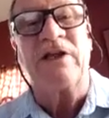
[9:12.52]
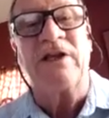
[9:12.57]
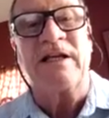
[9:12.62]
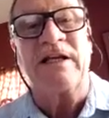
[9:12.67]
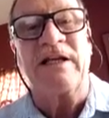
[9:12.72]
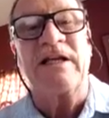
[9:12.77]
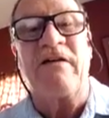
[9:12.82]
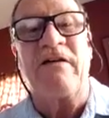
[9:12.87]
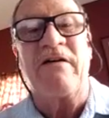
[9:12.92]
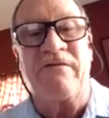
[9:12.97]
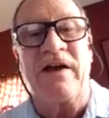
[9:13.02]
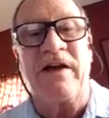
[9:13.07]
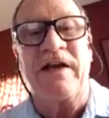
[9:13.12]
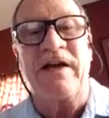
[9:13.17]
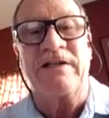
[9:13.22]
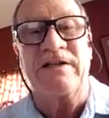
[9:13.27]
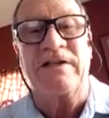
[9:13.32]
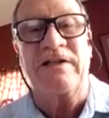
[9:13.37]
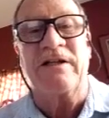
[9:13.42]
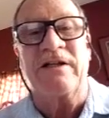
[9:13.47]
things I've
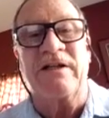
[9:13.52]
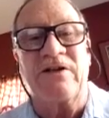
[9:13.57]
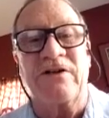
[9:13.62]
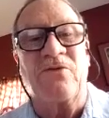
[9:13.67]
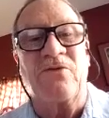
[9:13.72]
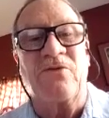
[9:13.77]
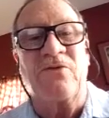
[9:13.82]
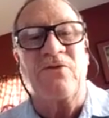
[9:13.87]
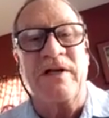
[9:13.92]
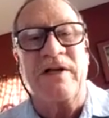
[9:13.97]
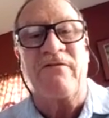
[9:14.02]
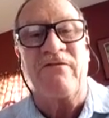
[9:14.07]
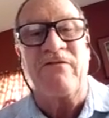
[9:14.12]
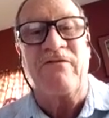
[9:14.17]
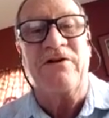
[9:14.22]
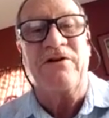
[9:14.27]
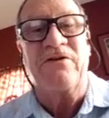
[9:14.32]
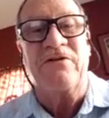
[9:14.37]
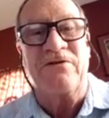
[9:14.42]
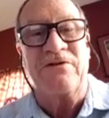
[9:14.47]
faced in the
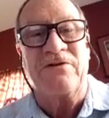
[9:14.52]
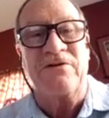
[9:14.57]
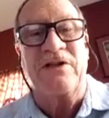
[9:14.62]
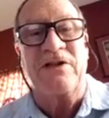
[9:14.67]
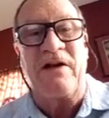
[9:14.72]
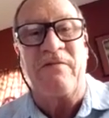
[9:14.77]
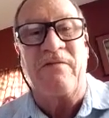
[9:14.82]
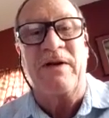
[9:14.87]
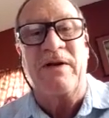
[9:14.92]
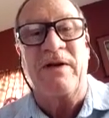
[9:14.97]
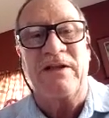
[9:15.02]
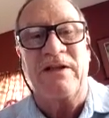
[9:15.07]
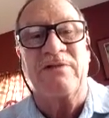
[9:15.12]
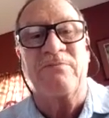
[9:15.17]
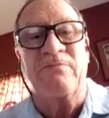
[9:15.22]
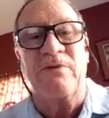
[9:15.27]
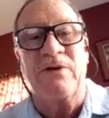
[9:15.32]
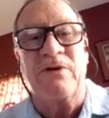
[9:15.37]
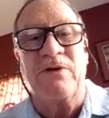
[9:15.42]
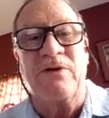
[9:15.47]
27 years that I've been in this
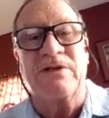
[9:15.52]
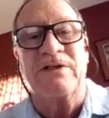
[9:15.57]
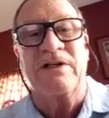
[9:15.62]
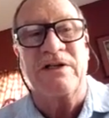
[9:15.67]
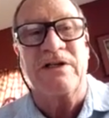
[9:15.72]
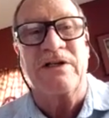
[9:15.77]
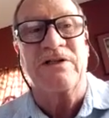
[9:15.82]
business